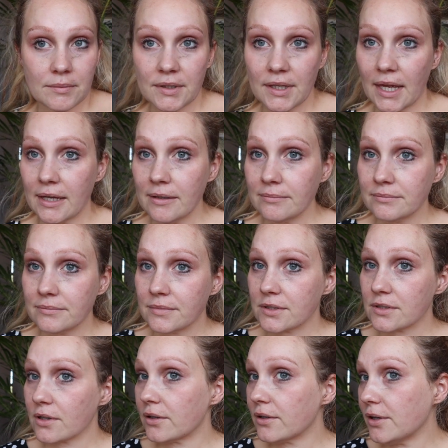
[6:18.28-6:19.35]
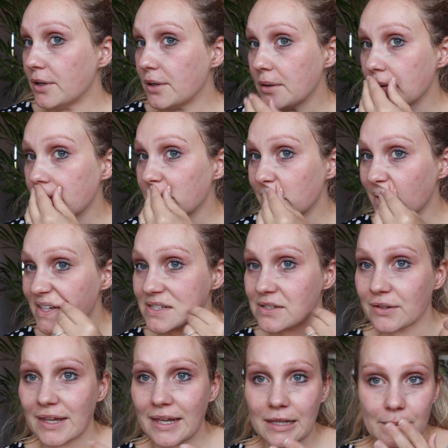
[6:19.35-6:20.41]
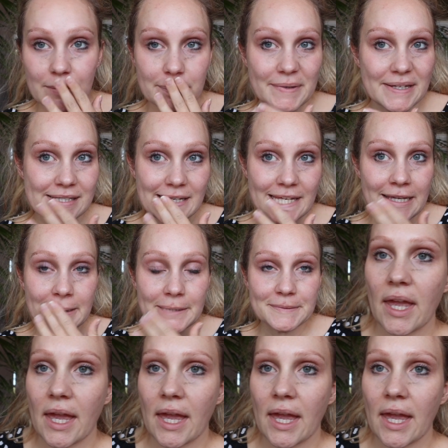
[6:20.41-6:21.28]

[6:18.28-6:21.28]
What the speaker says: Okay, so face looking a little bit messy.